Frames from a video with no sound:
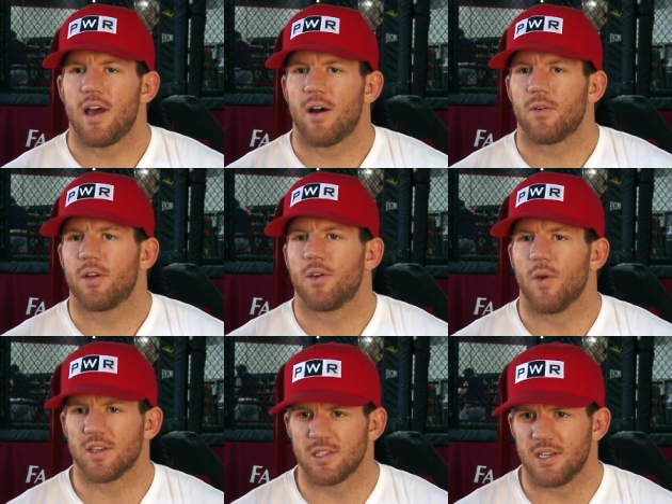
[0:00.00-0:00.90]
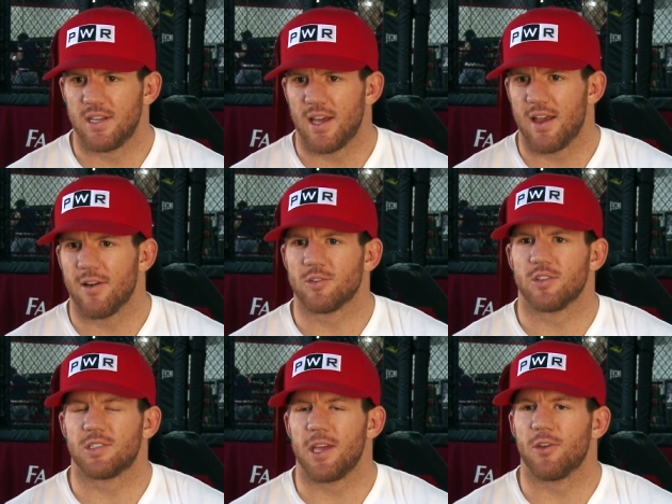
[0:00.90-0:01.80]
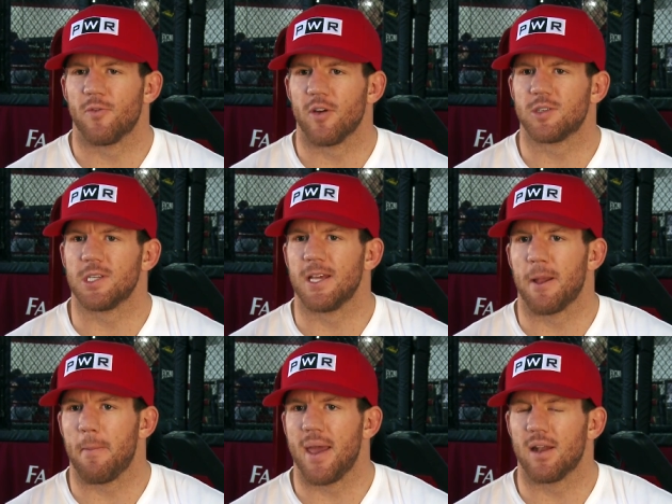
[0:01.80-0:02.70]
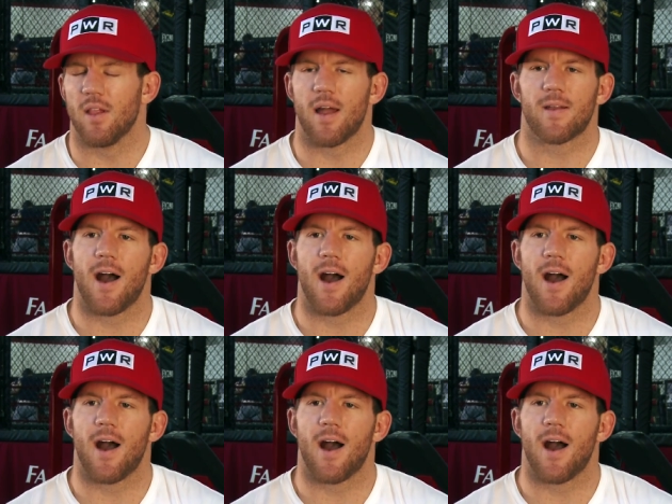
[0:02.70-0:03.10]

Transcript: out wrestling at Arizona State University, and I made a lot of